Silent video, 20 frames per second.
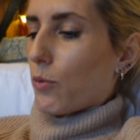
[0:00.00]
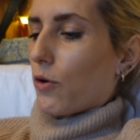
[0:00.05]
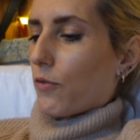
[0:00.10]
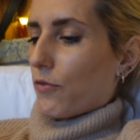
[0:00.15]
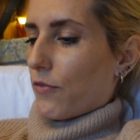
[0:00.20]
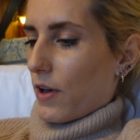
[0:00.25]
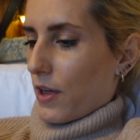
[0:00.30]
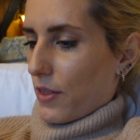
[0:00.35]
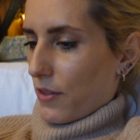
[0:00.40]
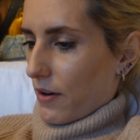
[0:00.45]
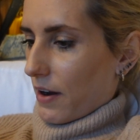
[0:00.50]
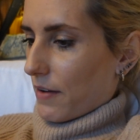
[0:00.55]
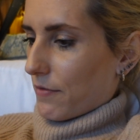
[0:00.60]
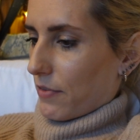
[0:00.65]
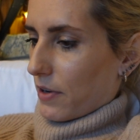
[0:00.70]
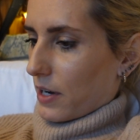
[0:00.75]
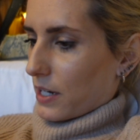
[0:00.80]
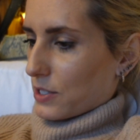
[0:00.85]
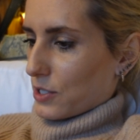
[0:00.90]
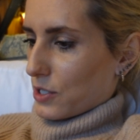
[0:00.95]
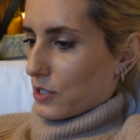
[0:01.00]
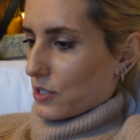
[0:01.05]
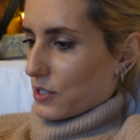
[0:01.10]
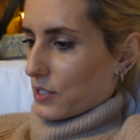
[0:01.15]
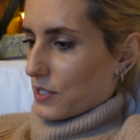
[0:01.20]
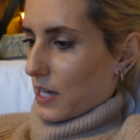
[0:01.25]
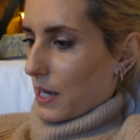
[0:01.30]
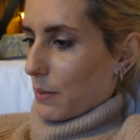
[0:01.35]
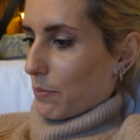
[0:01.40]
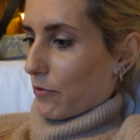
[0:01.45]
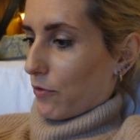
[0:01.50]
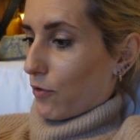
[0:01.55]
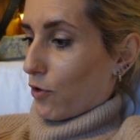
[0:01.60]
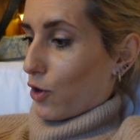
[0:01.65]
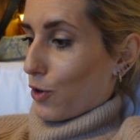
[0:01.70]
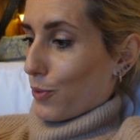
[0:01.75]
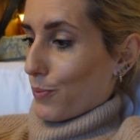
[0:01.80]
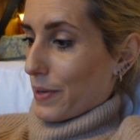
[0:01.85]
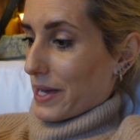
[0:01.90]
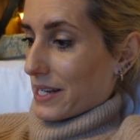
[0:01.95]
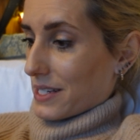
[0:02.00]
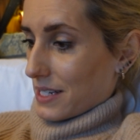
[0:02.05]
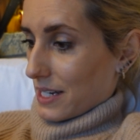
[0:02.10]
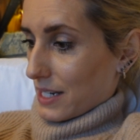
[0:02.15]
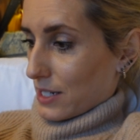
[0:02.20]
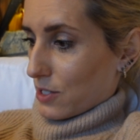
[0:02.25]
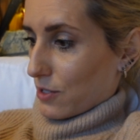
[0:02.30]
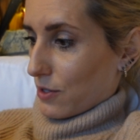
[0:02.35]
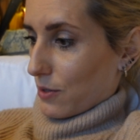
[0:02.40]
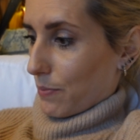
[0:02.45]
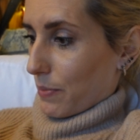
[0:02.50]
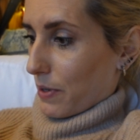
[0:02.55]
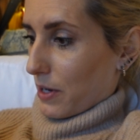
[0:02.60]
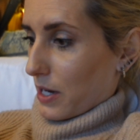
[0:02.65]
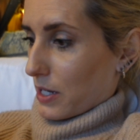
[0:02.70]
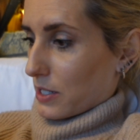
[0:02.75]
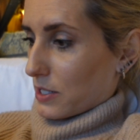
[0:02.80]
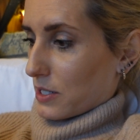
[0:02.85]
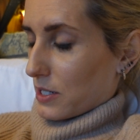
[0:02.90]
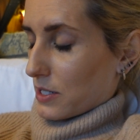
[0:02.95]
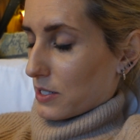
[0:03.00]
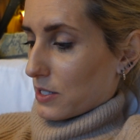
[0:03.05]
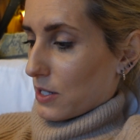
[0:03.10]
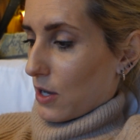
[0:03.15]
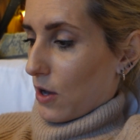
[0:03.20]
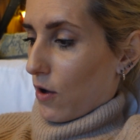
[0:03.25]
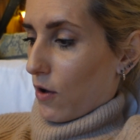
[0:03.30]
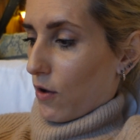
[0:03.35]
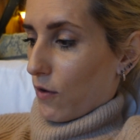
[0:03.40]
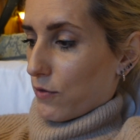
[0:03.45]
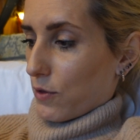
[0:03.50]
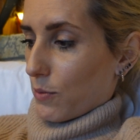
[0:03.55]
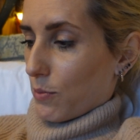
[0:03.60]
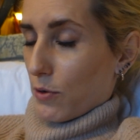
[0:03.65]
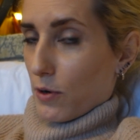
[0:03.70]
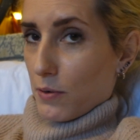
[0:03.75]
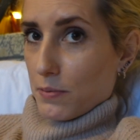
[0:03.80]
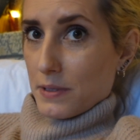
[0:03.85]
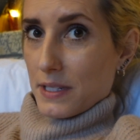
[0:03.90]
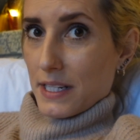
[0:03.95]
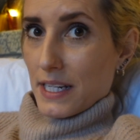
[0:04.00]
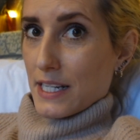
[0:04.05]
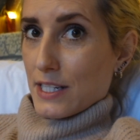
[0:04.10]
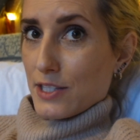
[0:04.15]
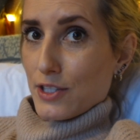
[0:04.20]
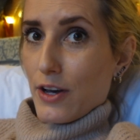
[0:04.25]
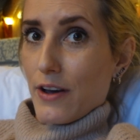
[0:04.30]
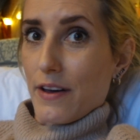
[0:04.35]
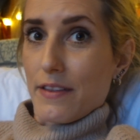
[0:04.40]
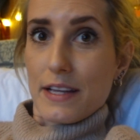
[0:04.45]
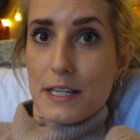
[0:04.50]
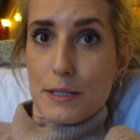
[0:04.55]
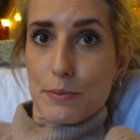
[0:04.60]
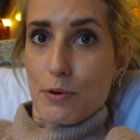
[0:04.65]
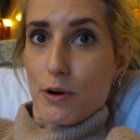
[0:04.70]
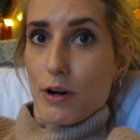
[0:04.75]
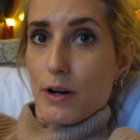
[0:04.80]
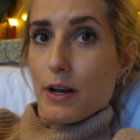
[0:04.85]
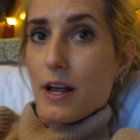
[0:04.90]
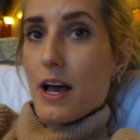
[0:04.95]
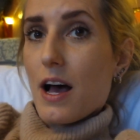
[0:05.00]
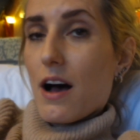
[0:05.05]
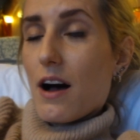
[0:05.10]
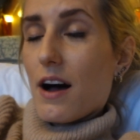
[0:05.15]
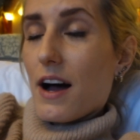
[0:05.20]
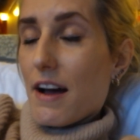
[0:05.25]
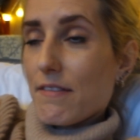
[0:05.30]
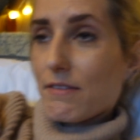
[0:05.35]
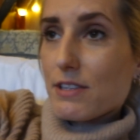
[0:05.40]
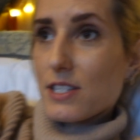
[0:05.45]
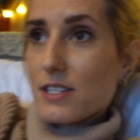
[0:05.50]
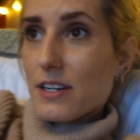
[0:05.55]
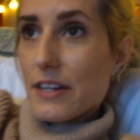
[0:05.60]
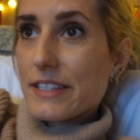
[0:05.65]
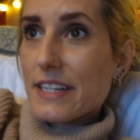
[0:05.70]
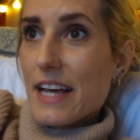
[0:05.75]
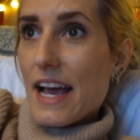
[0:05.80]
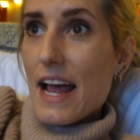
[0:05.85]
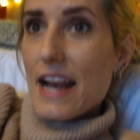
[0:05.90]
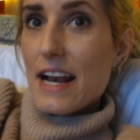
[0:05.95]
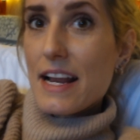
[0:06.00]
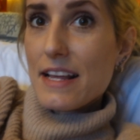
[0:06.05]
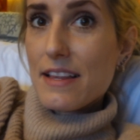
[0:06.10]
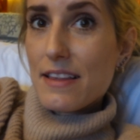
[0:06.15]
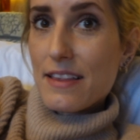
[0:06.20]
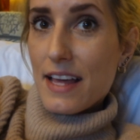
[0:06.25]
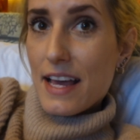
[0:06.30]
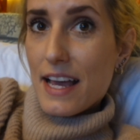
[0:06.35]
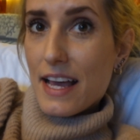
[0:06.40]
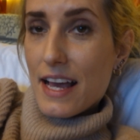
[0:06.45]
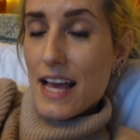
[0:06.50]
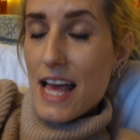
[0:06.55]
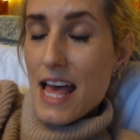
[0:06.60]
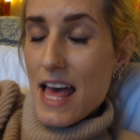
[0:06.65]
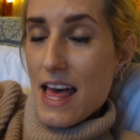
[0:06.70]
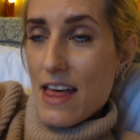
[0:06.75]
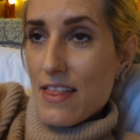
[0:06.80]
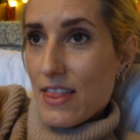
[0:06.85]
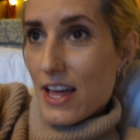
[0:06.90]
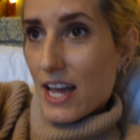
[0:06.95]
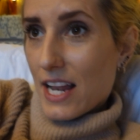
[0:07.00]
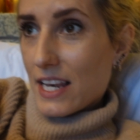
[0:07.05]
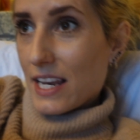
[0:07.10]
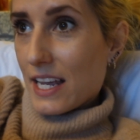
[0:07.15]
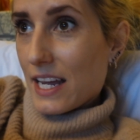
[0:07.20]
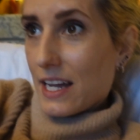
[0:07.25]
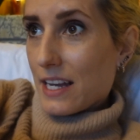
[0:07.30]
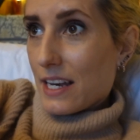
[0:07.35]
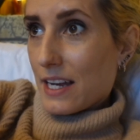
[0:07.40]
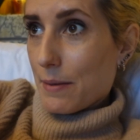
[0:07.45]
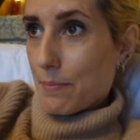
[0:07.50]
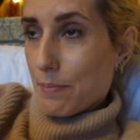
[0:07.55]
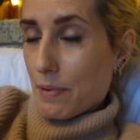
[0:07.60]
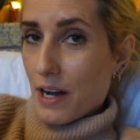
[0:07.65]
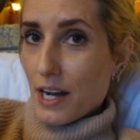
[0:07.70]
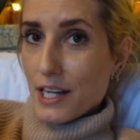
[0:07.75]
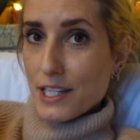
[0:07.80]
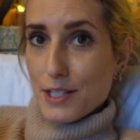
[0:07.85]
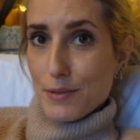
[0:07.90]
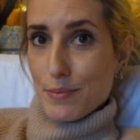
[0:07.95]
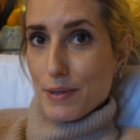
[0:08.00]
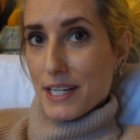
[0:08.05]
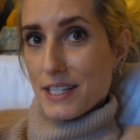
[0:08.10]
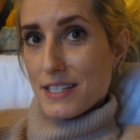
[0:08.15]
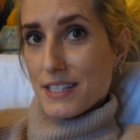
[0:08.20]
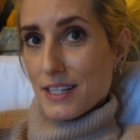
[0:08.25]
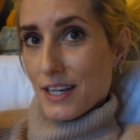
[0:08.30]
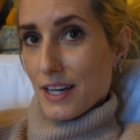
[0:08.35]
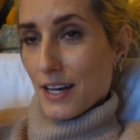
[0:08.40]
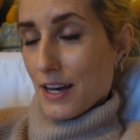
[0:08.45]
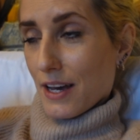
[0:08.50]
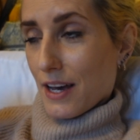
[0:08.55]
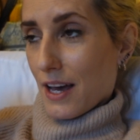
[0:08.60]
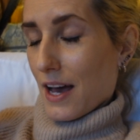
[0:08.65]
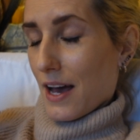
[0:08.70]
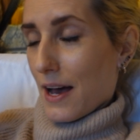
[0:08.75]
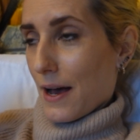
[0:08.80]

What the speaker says: further advice you should take before committing to the purchase of the property. So at this point, I haven't signed anything that legally binds me to